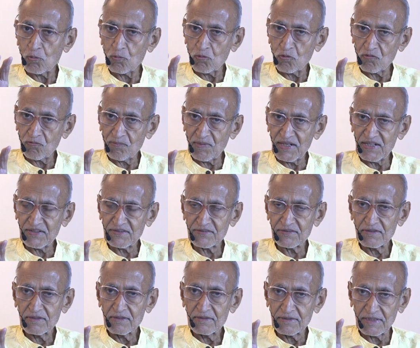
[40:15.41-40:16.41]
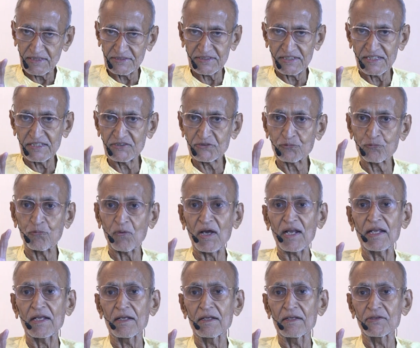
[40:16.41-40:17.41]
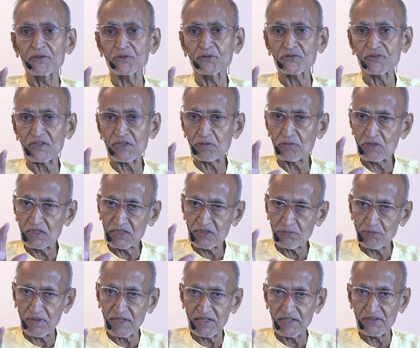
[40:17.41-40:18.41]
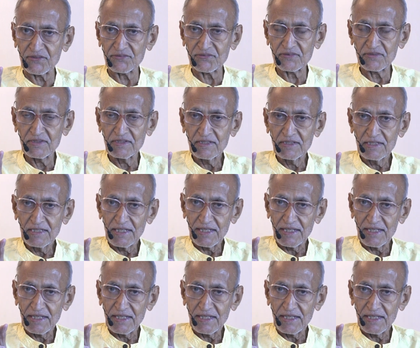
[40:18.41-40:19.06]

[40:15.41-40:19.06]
No movement, nothing, it's one. You see only the oneness.